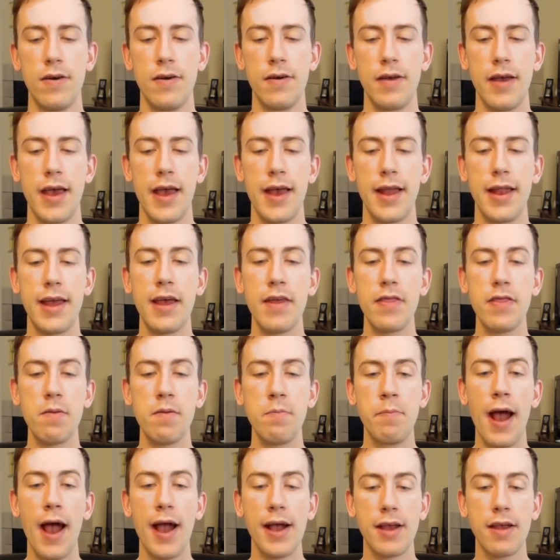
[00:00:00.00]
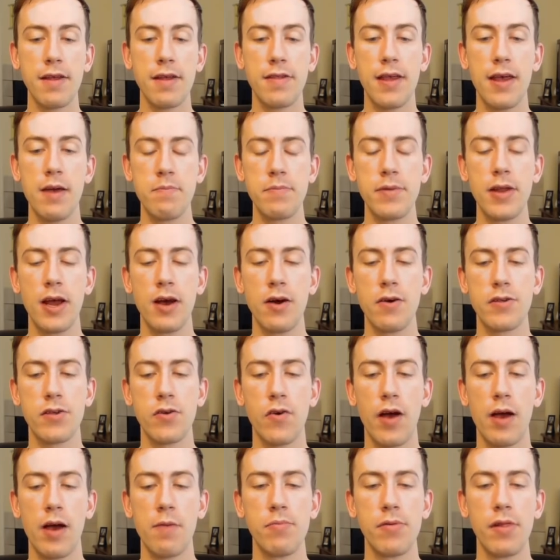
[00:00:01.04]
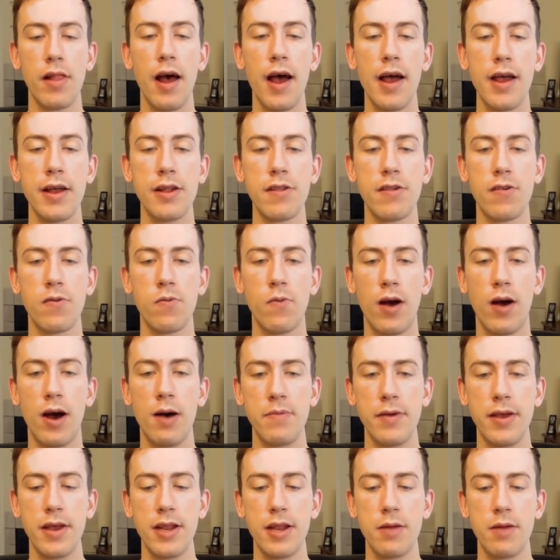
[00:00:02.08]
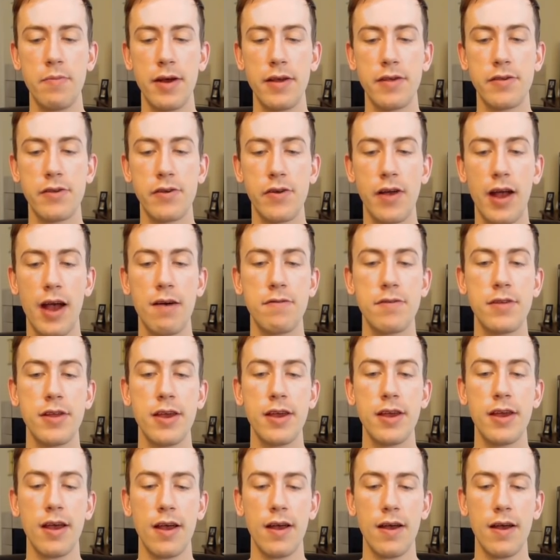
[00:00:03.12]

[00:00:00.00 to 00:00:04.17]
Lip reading: And in the back is Hypno, so I blind swap into my Scrafty.